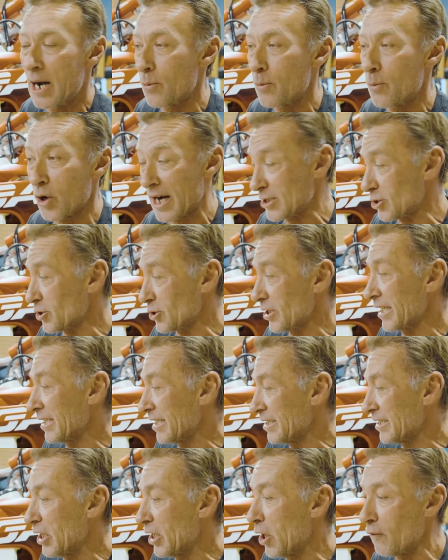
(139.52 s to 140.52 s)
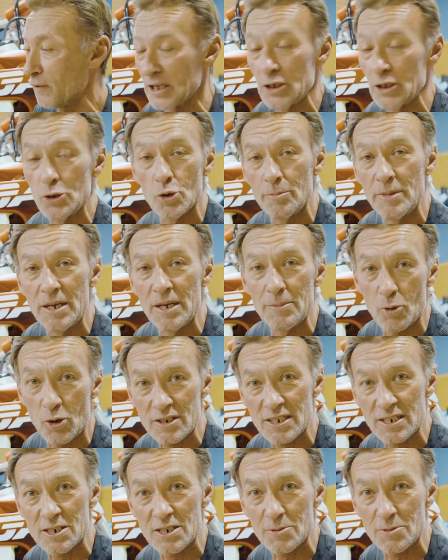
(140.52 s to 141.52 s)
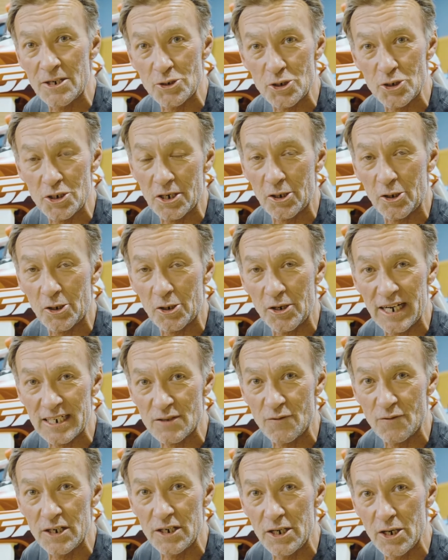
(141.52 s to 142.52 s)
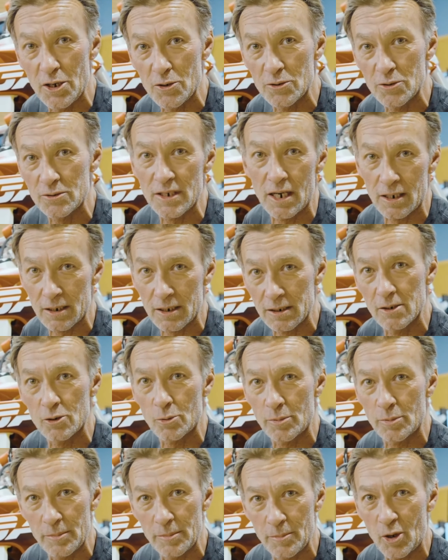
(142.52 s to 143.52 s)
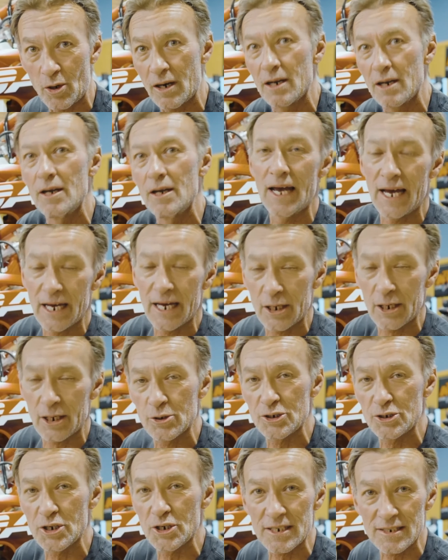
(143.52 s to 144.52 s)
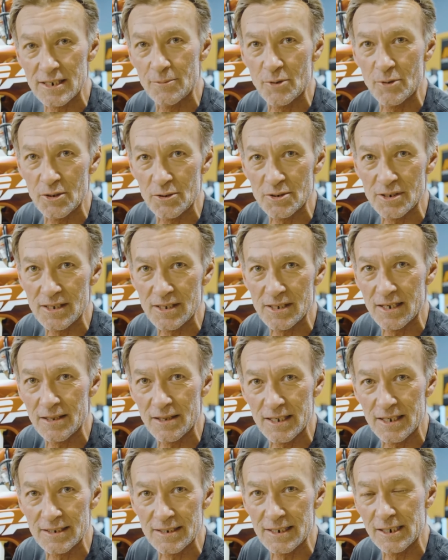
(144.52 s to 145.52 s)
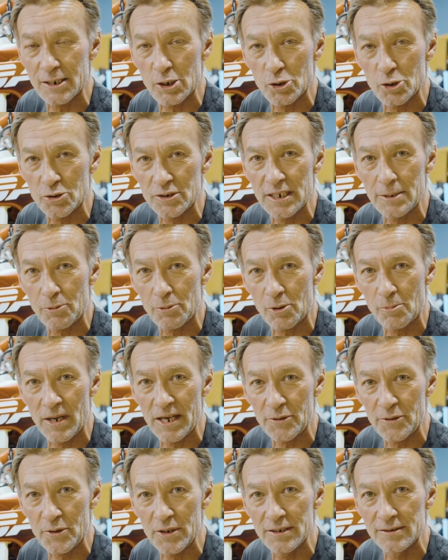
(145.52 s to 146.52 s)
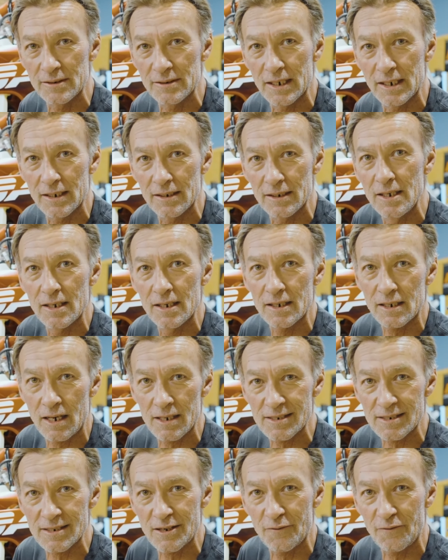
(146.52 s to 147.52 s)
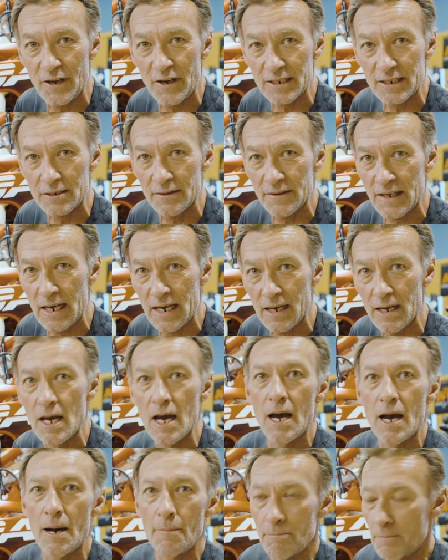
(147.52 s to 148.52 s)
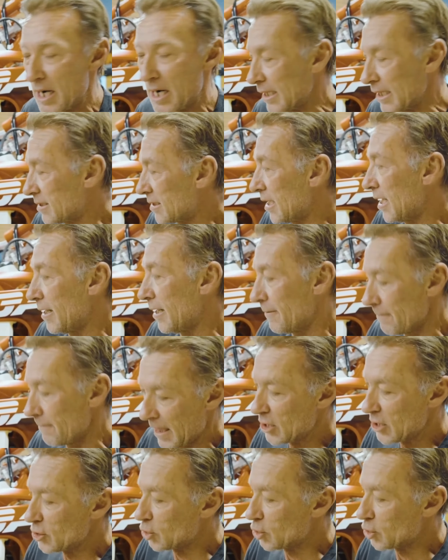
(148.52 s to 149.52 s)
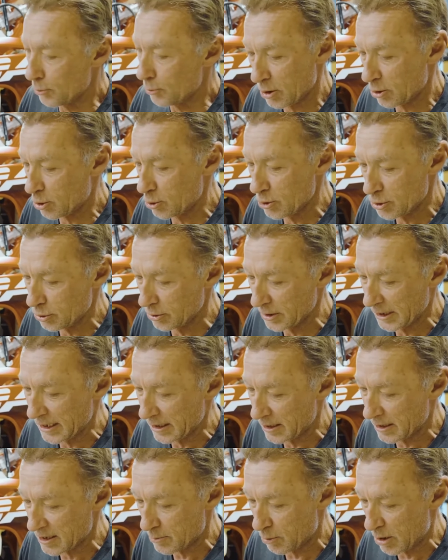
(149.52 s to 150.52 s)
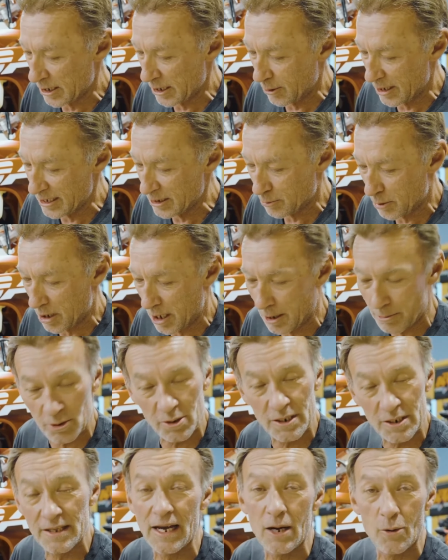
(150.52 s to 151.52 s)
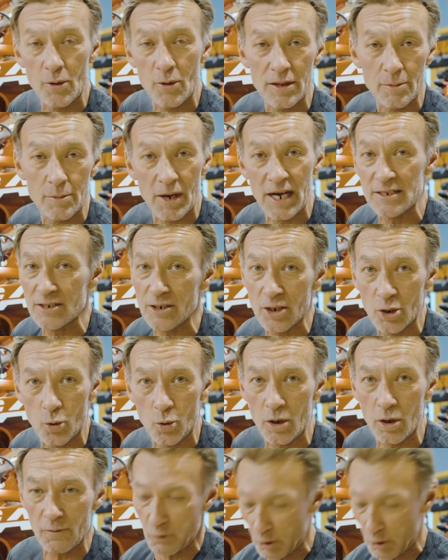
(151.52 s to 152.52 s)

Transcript: We're actually going to delve into a bit more suspension on our next video, talk a little bit more how to adjust some of those things in a little deeper method and cause and effect on that. But super crucial to get the spring rates properly. That way the bike's going to work